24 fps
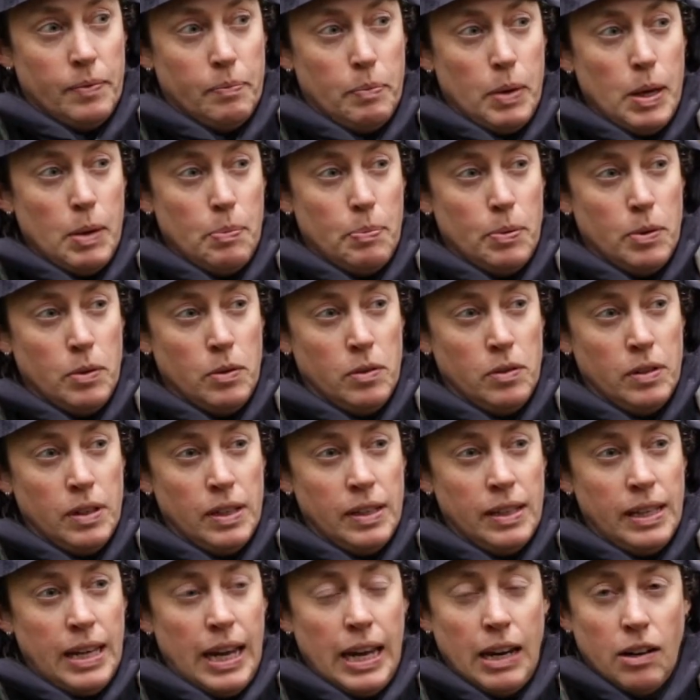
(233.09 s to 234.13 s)
people in
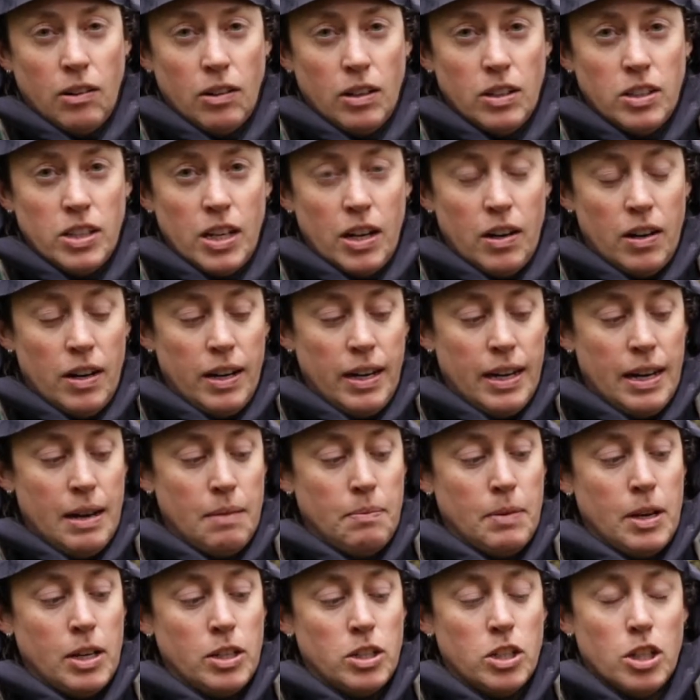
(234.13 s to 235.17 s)
the Anchorage area, I'm
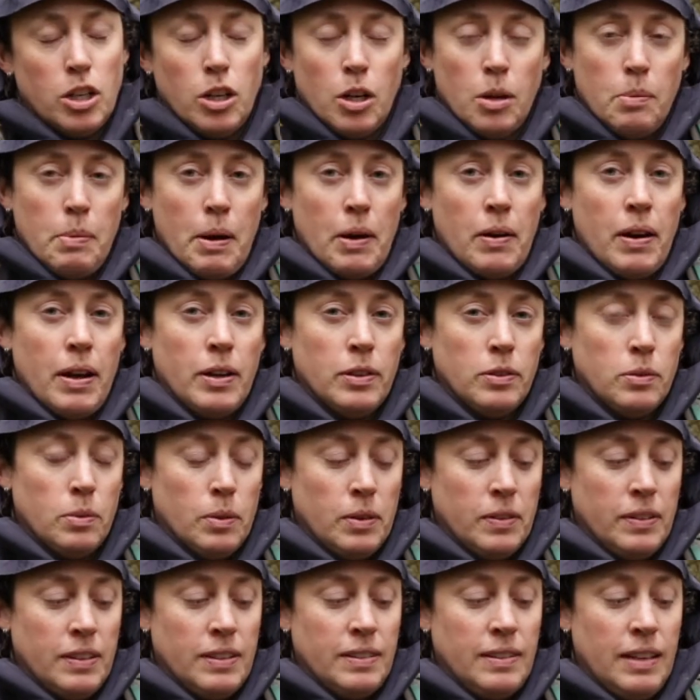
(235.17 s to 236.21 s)
not sure about elsewhere
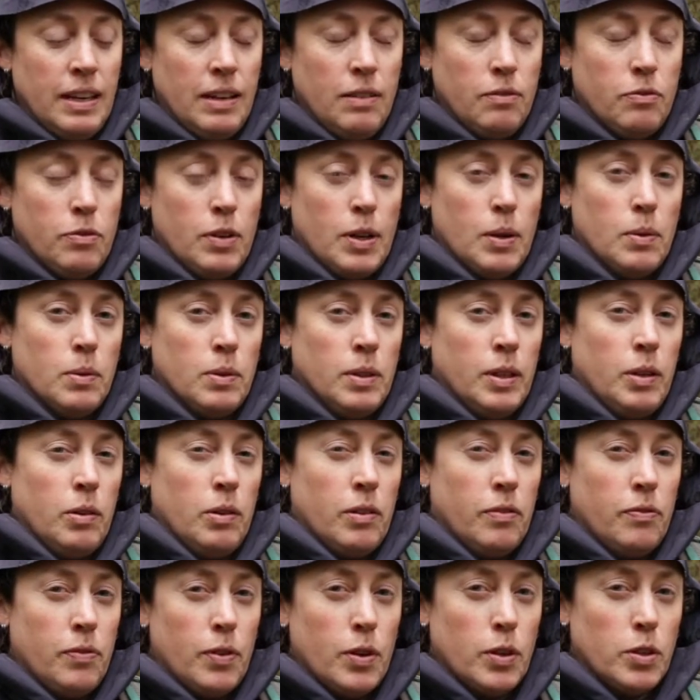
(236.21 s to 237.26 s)
in the state, frequently
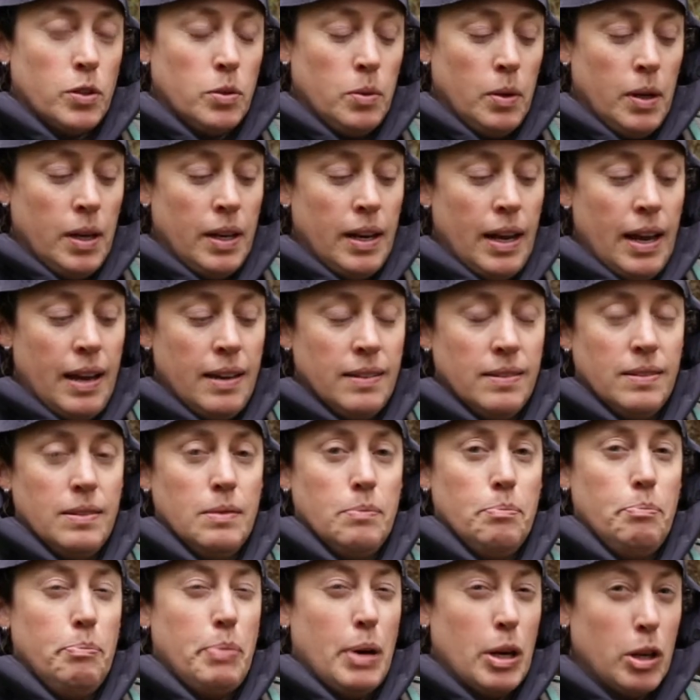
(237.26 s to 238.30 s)
refer to it as the
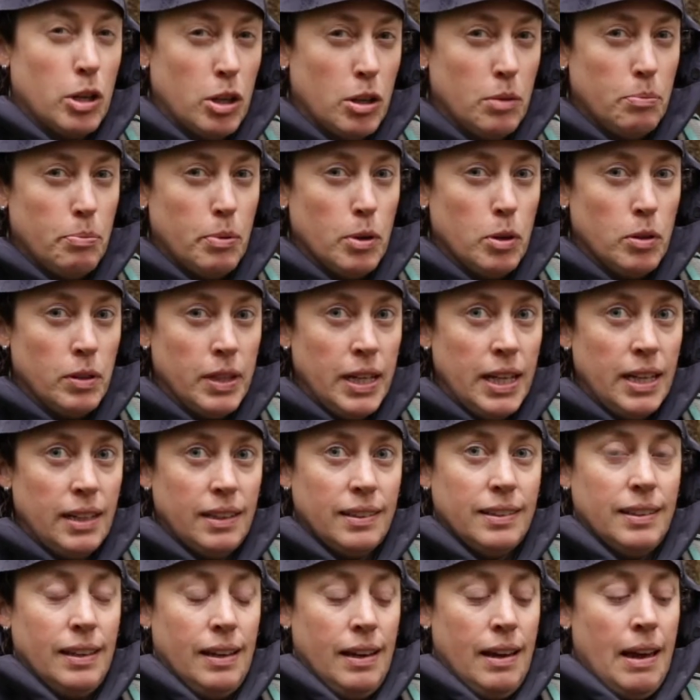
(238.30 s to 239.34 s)
butter bolete.
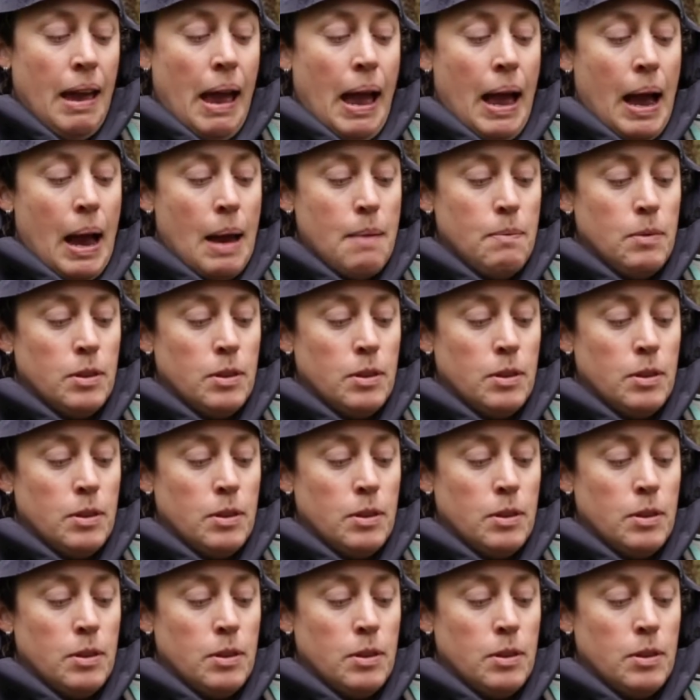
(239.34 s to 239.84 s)
I'm